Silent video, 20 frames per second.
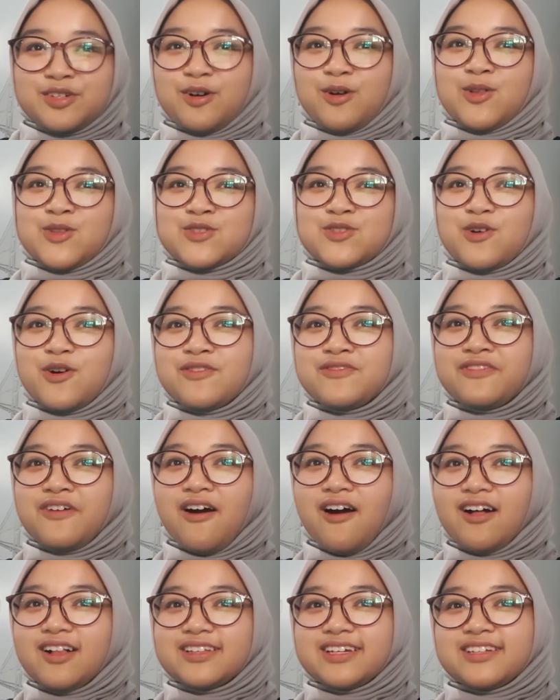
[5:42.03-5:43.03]
also
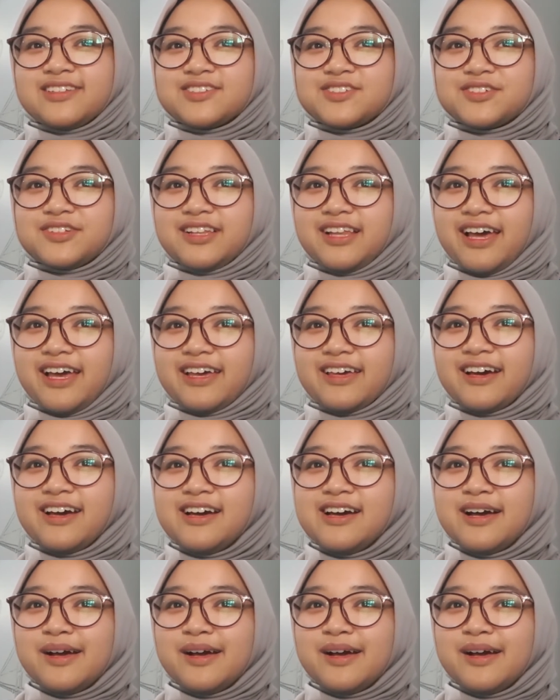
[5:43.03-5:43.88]
fall into like